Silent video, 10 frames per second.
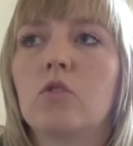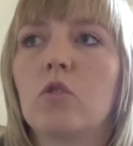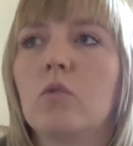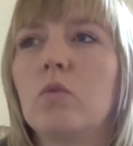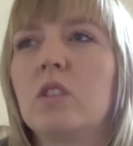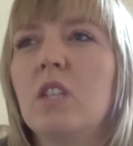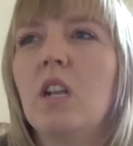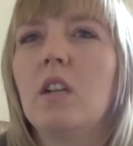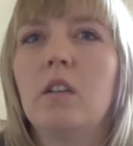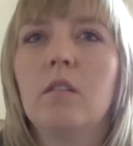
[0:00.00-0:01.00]
so it was
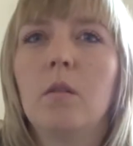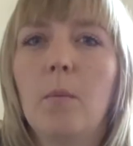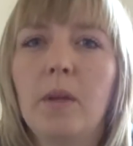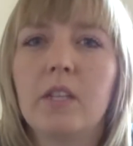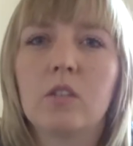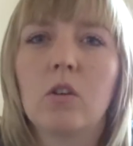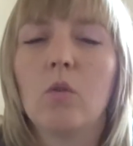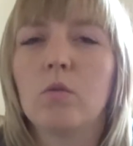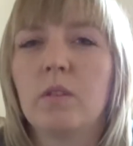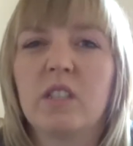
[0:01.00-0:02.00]
still a bit
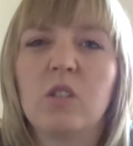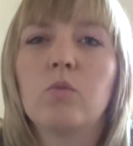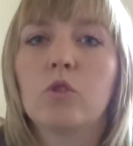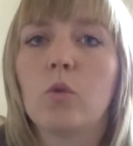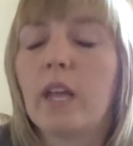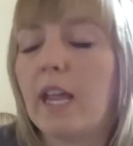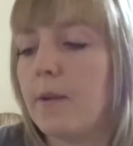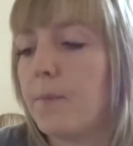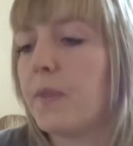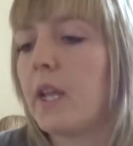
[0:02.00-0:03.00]
cold, but it was okay.